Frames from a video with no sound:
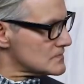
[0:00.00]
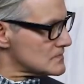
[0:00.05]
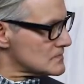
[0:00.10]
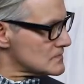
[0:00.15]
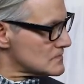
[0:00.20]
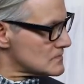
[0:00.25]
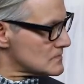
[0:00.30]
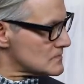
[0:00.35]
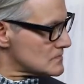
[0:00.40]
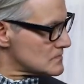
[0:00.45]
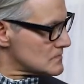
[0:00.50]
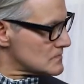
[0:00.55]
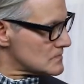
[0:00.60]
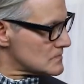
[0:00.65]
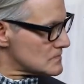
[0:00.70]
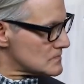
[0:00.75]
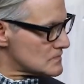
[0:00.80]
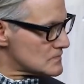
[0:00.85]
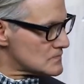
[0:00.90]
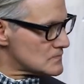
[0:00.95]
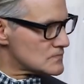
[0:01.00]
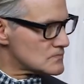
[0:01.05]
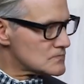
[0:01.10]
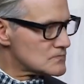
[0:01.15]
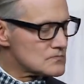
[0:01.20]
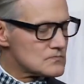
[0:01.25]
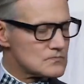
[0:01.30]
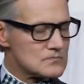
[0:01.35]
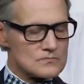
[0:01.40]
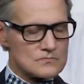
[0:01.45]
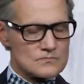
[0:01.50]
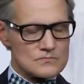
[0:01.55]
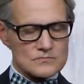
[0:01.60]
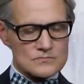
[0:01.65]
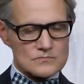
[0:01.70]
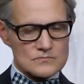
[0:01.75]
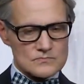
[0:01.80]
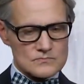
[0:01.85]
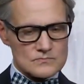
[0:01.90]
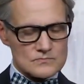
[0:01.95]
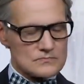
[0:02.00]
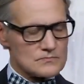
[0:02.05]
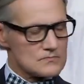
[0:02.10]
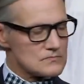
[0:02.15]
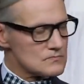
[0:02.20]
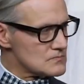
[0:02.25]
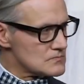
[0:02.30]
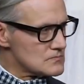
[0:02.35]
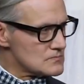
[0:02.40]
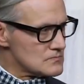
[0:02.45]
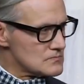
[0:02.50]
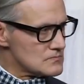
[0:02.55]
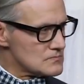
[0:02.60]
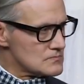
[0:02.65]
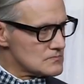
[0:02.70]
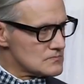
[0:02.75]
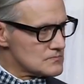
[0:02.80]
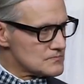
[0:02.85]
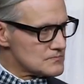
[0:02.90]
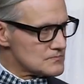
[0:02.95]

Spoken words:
(silent)